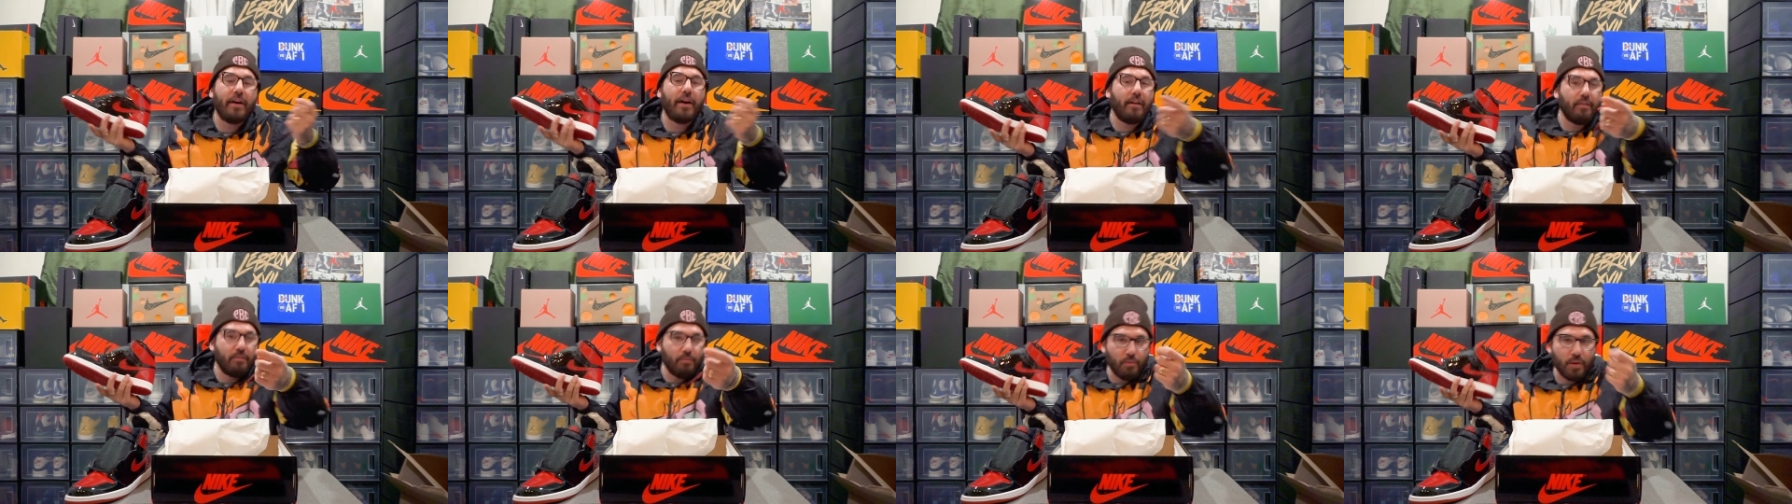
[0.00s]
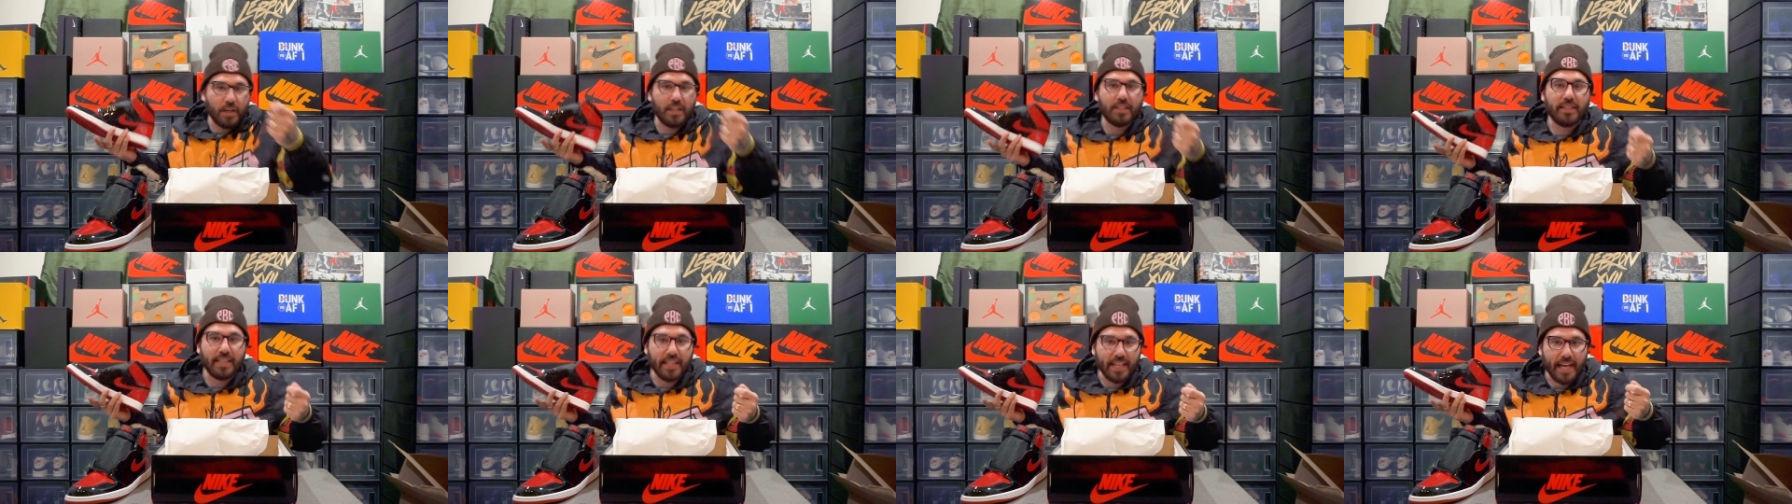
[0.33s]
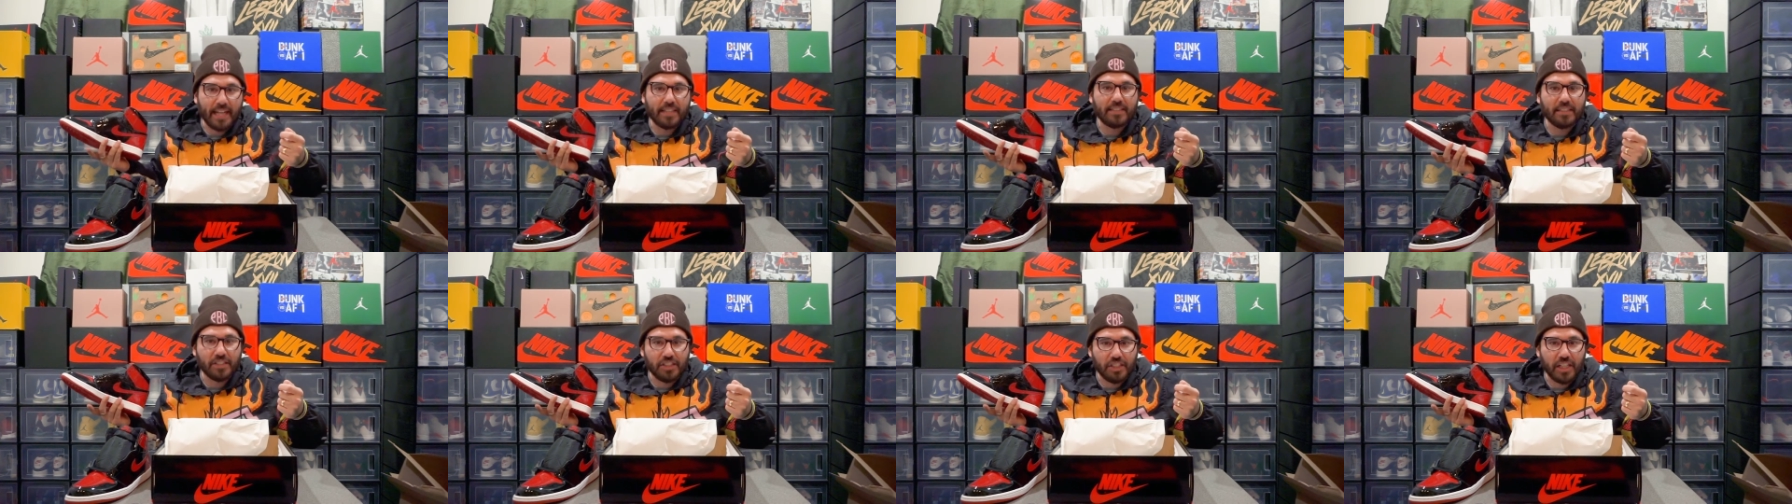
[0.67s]
One thing I
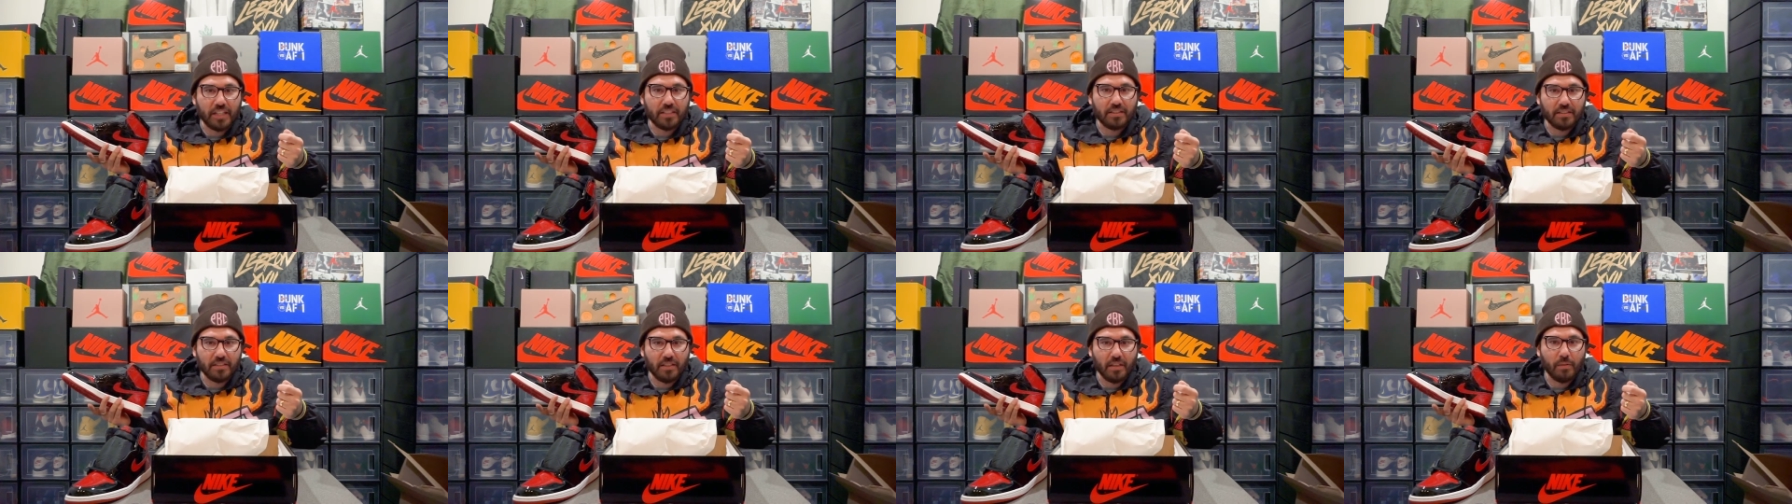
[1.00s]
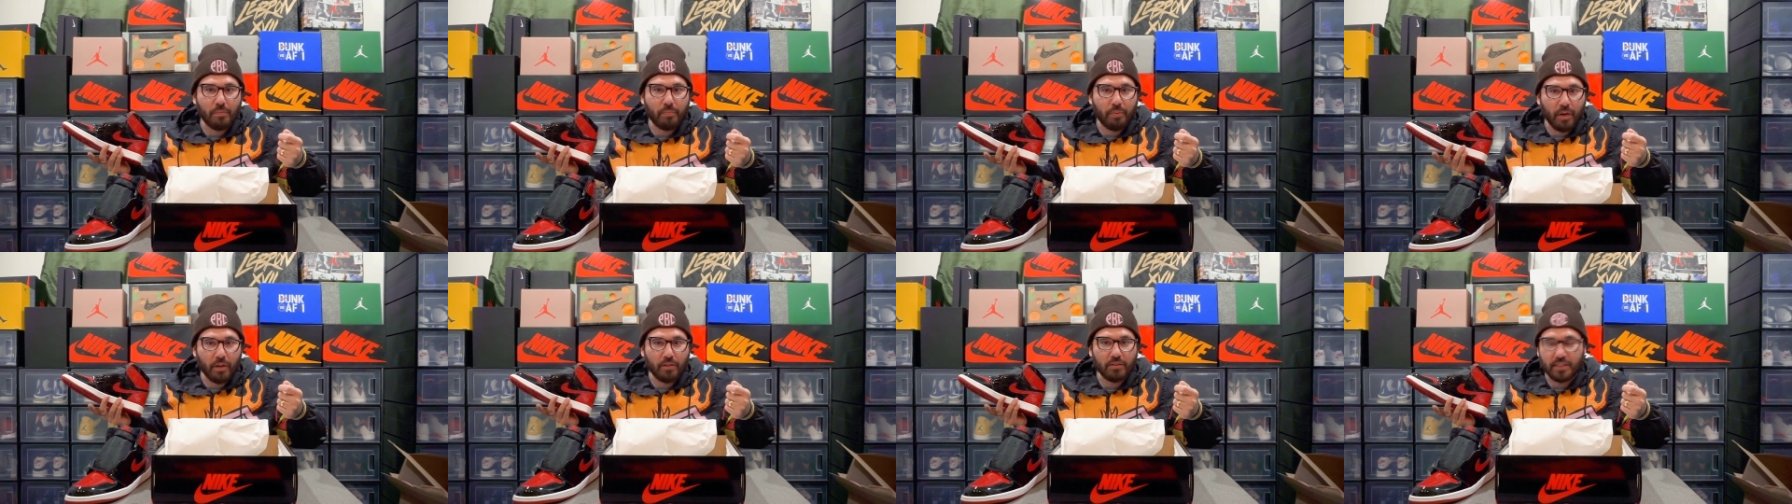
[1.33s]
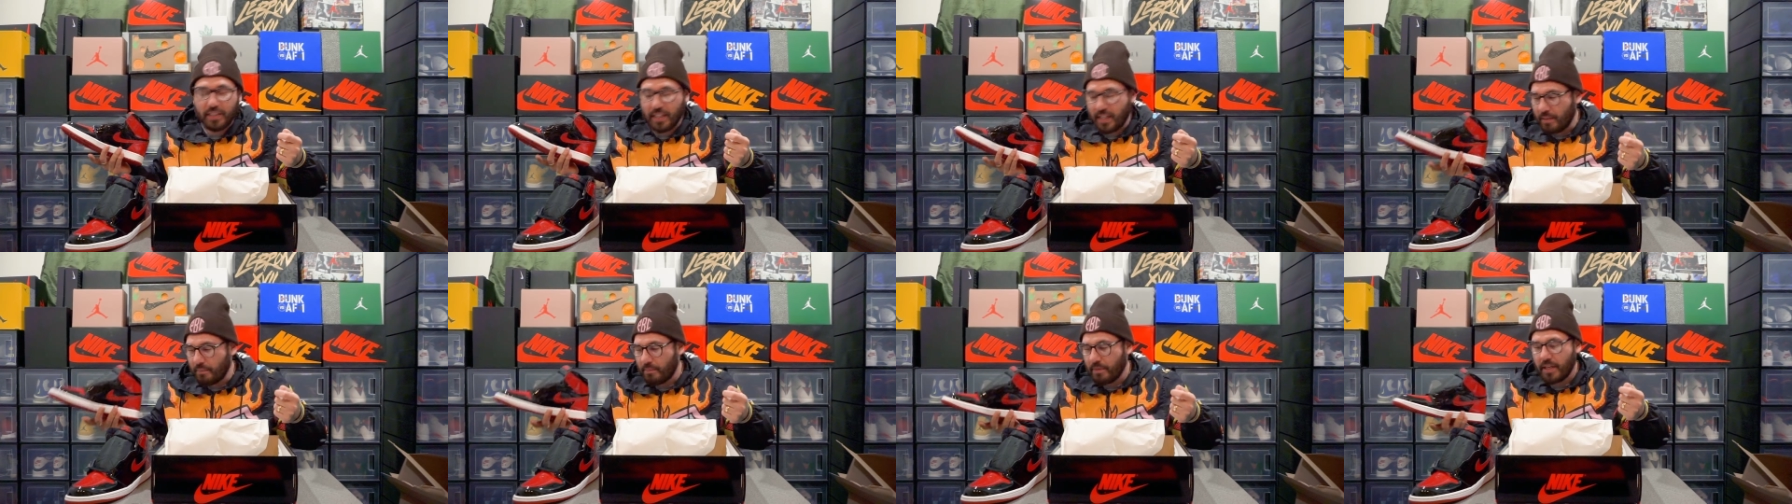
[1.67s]
suggest, though, pro
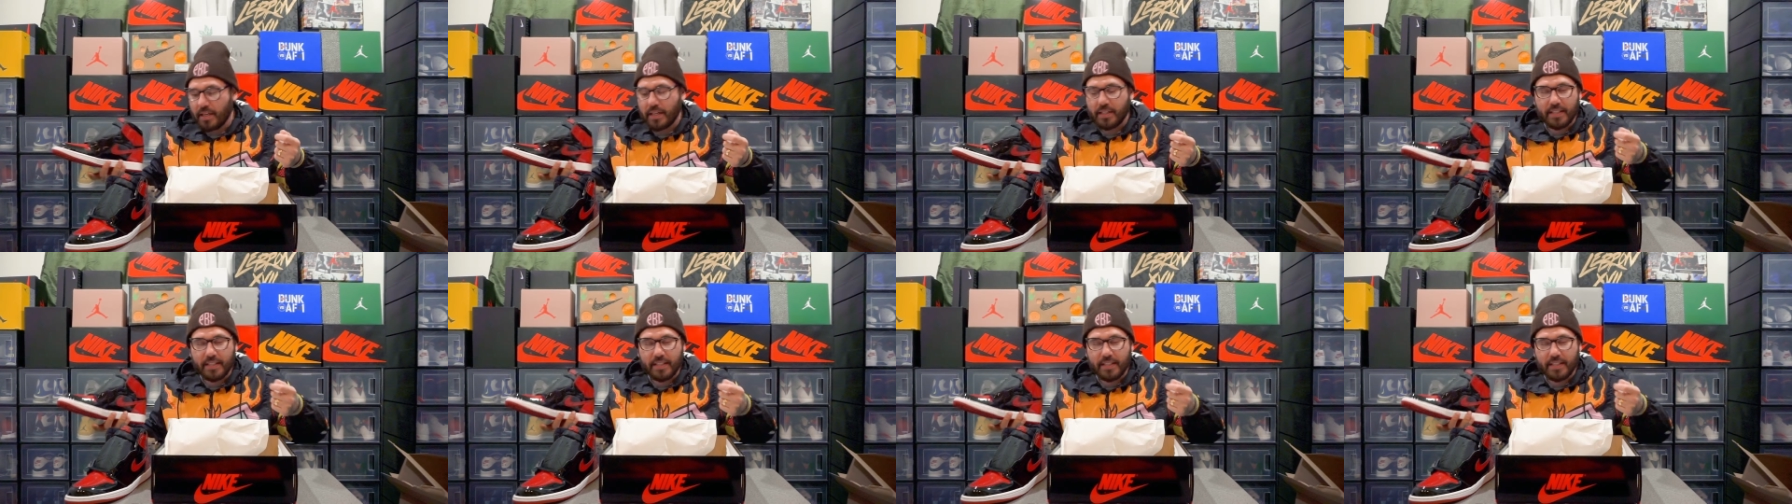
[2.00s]
tip,